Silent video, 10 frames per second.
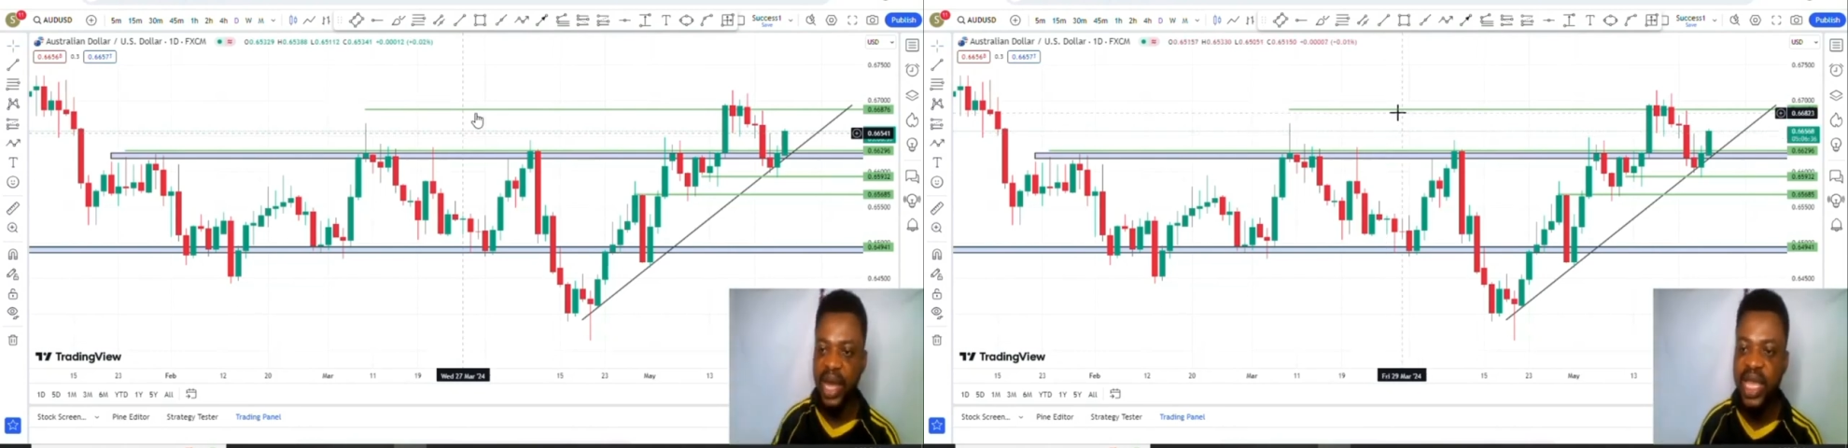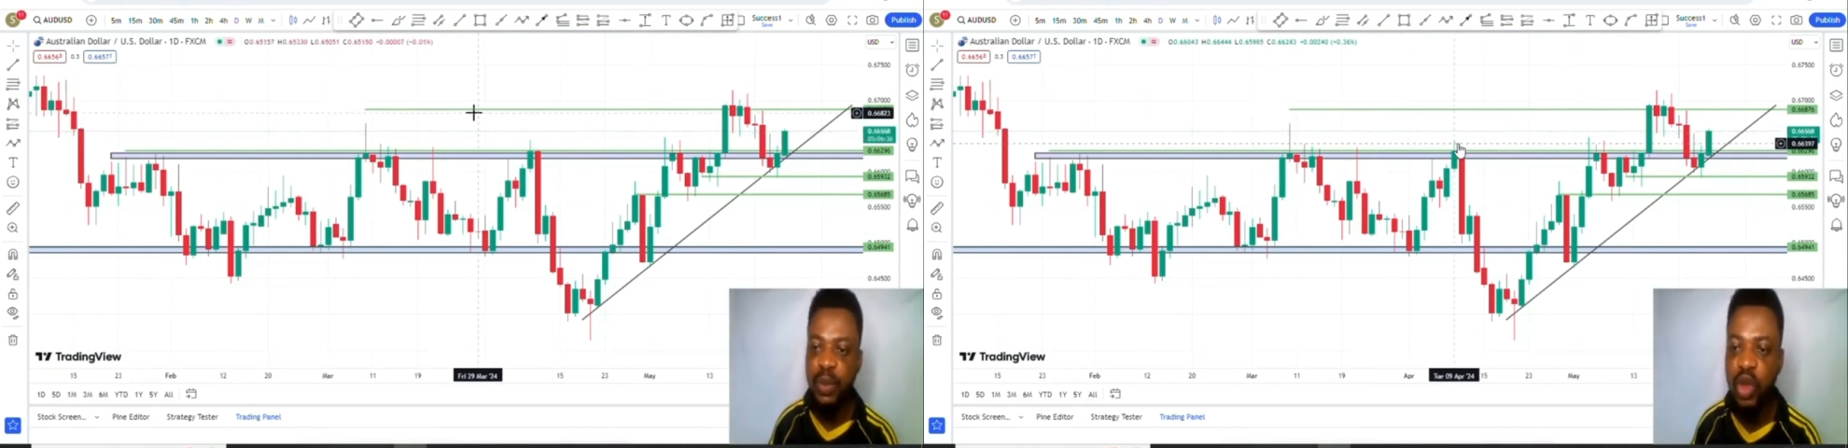
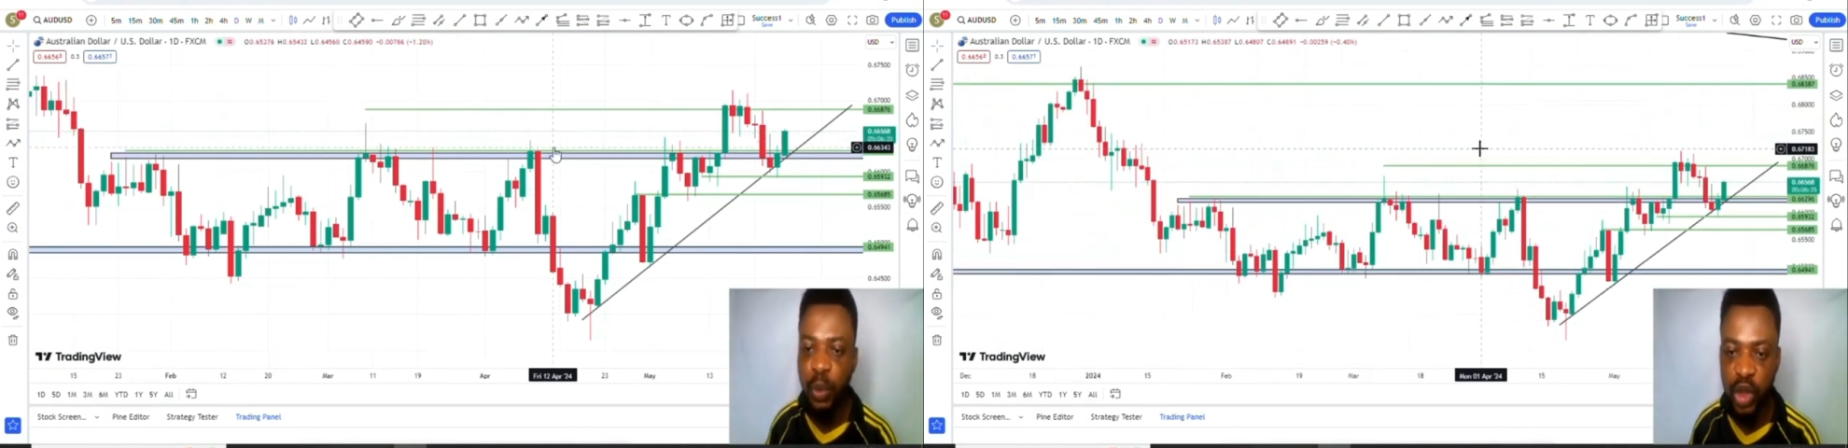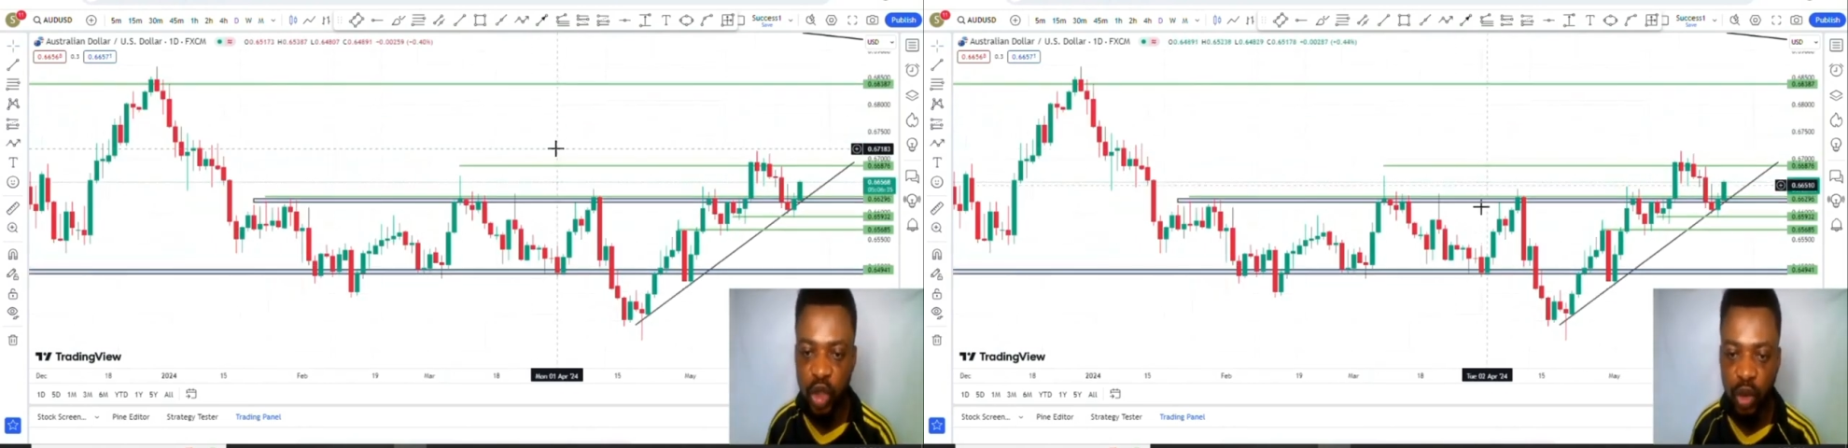any new
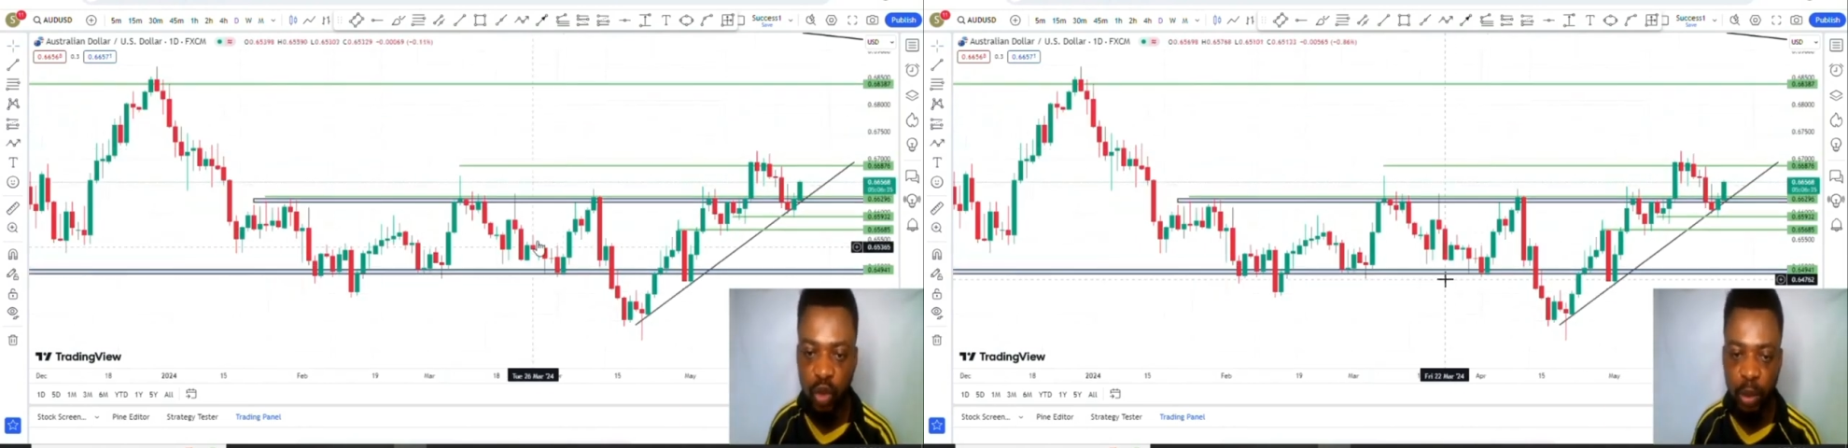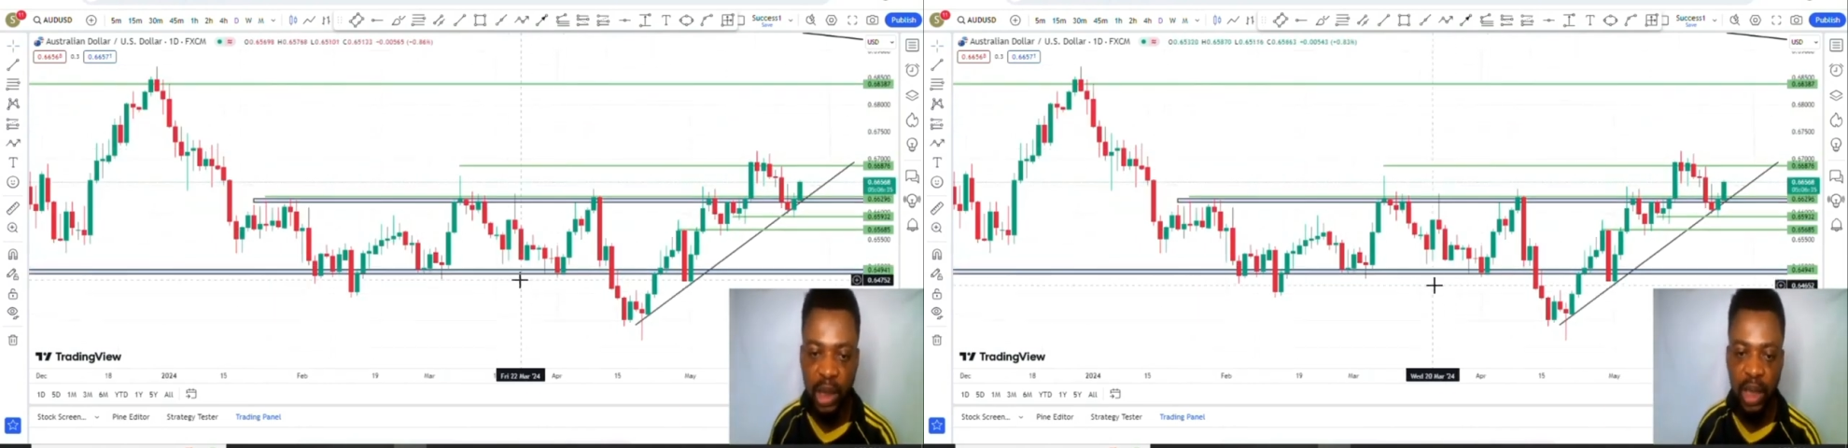position
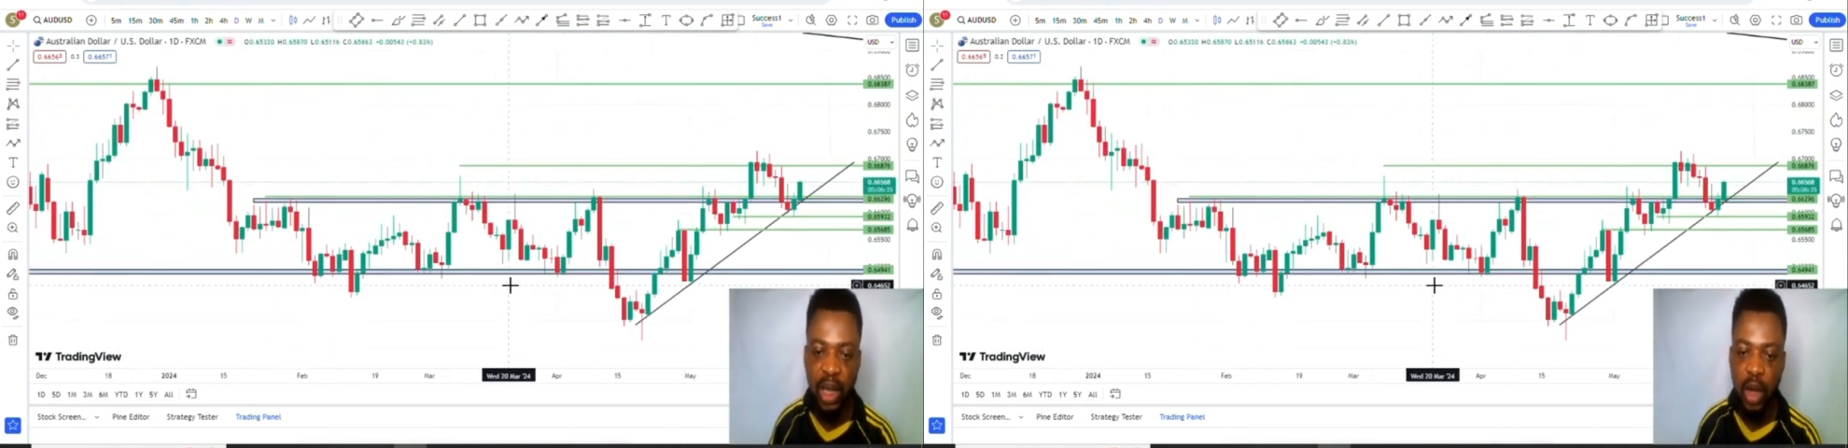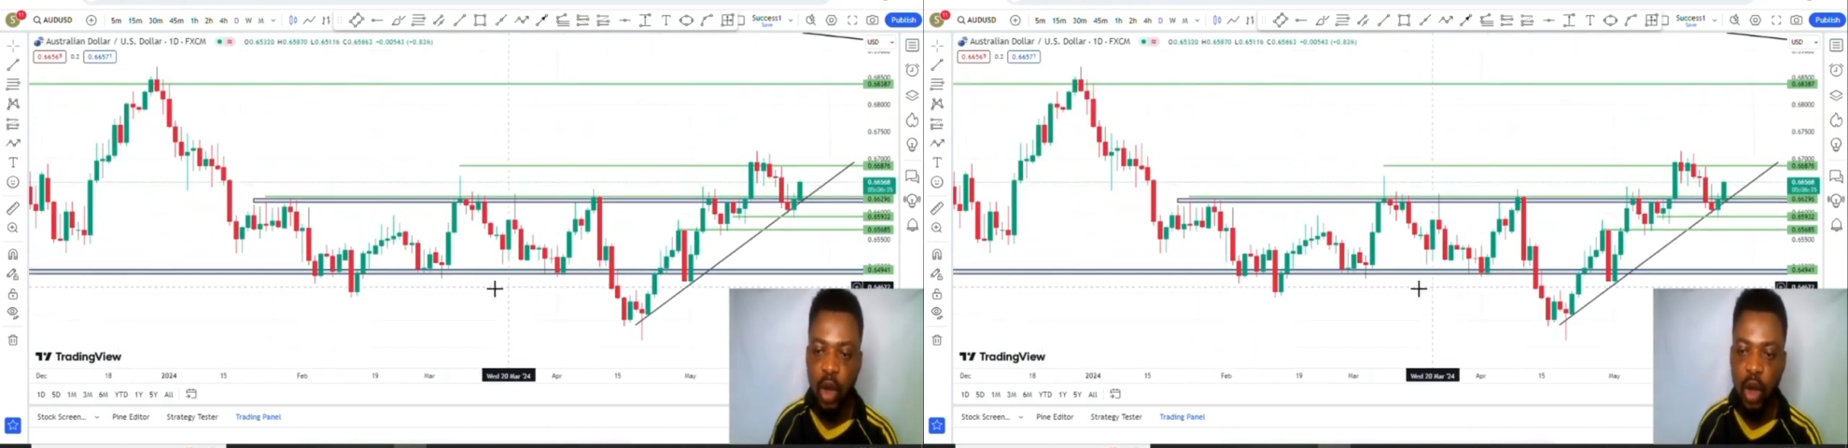will be